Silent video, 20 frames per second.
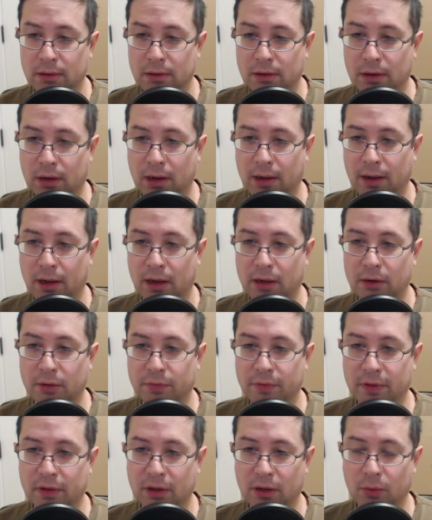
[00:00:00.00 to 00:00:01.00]
I don't
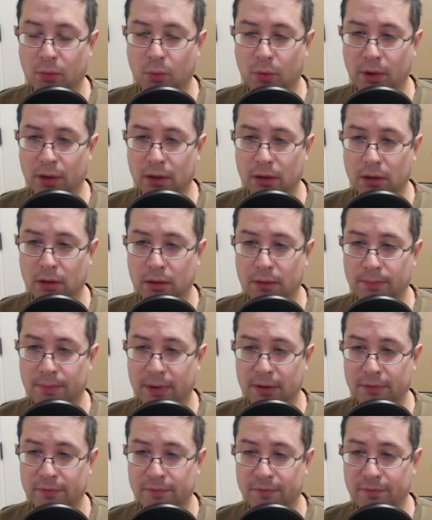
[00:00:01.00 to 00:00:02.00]
think I will,
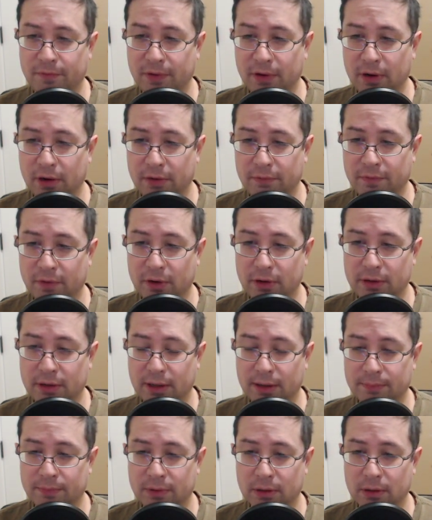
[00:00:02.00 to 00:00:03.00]
but very, very
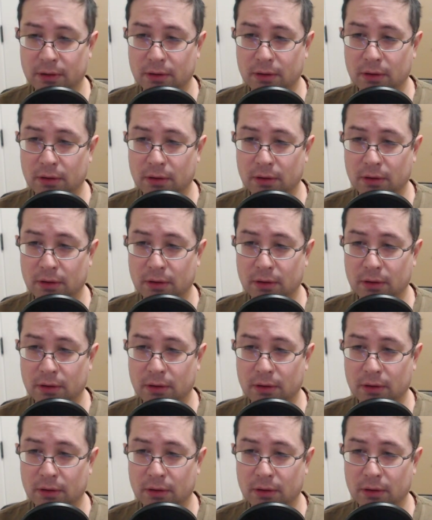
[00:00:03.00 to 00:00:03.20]
tempting.